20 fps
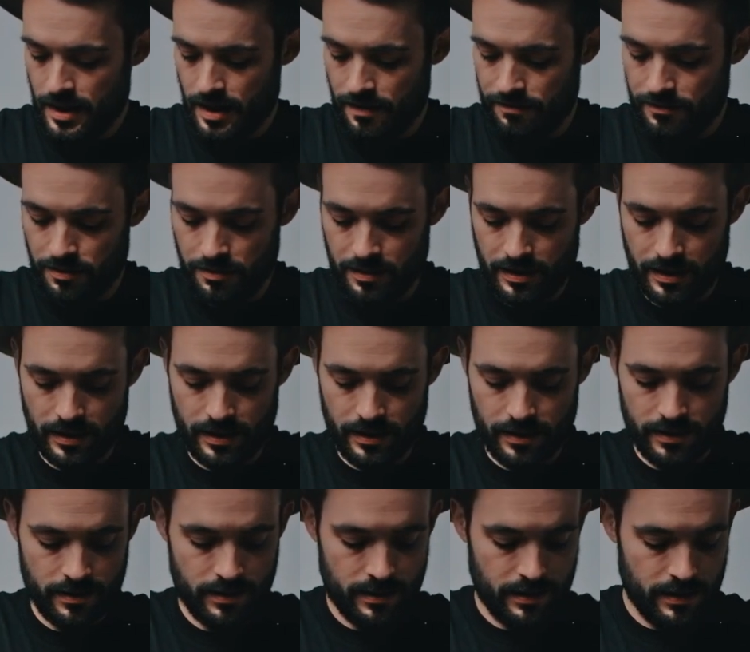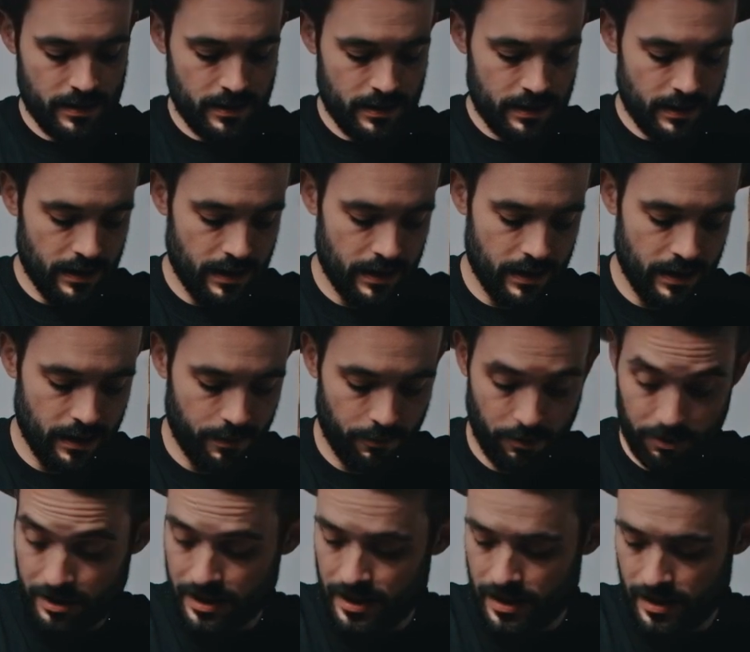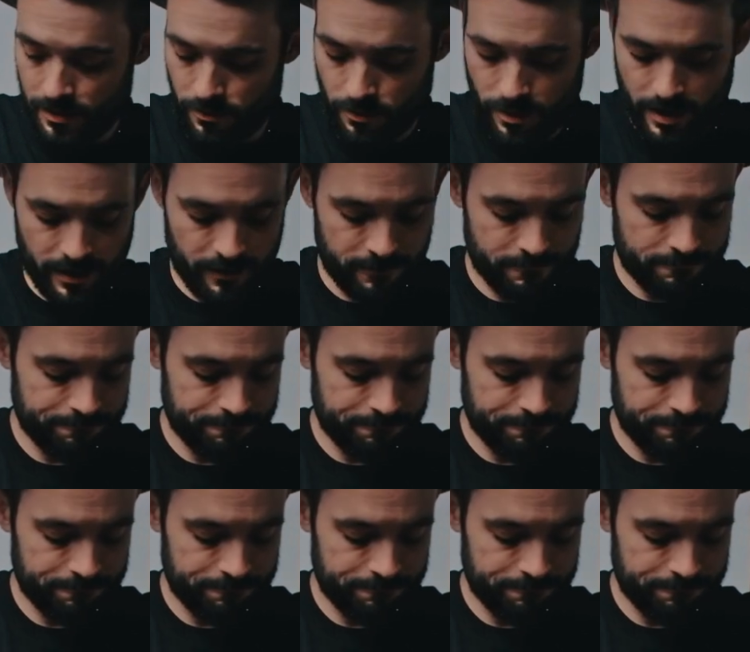if you needed, or key ring.